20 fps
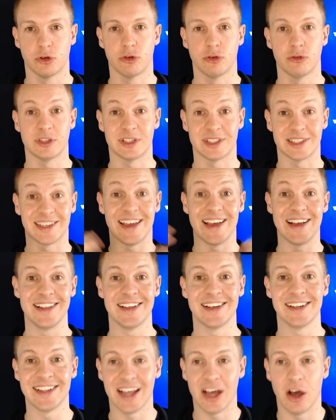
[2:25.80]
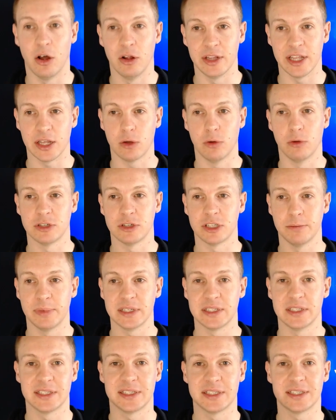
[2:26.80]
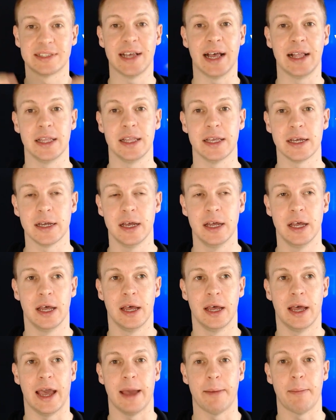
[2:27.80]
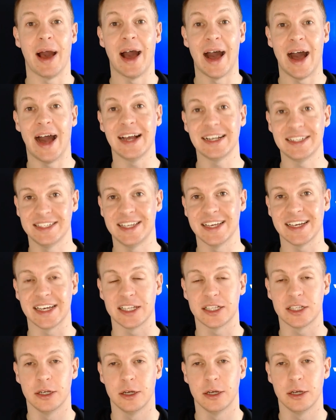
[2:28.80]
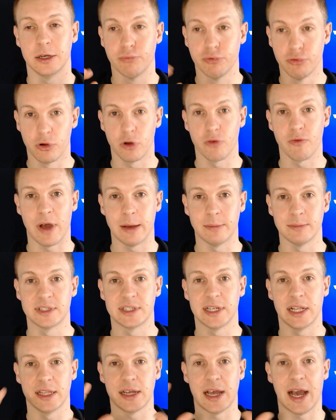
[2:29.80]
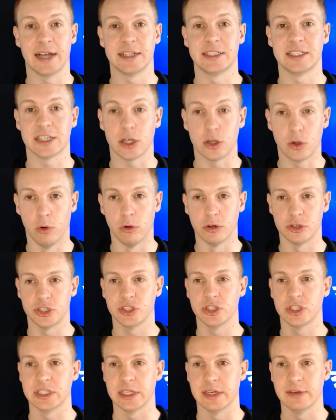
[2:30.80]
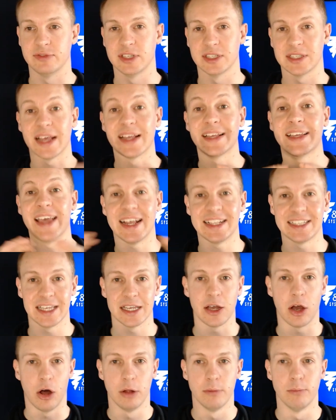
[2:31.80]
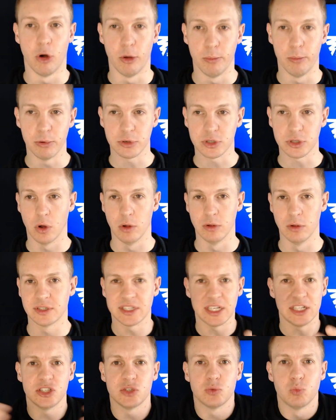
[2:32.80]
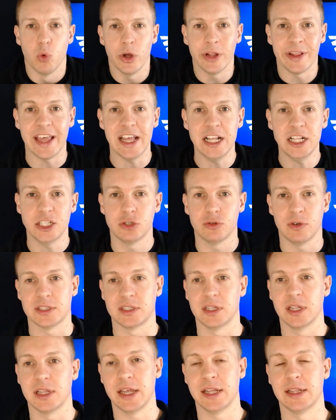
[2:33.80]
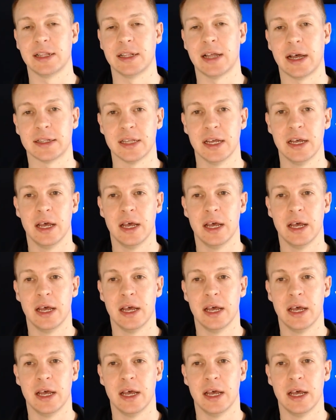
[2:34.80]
scaling their online coaching business, selling high ticket programs, selling high ticket coaching services, and getting on more booked calls. They just weren't interested in that.